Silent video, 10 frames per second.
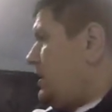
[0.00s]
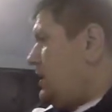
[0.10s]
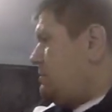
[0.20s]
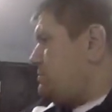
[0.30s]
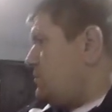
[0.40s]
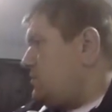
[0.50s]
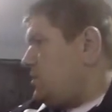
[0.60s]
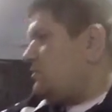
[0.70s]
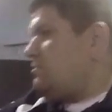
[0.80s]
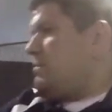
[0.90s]
Um, moving
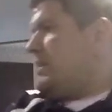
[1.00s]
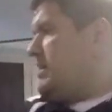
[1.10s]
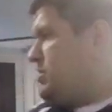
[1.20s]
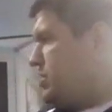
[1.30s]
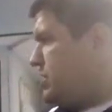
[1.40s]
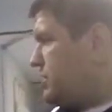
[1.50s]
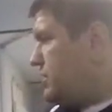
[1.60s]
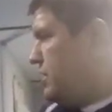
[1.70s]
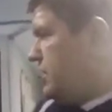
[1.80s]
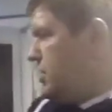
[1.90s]
on from the
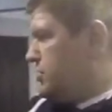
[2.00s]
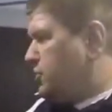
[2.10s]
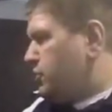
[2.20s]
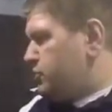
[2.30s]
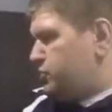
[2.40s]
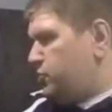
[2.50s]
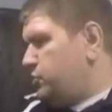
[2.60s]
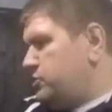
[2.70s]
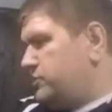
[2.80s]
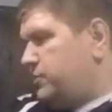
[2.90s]
kitchen, your controls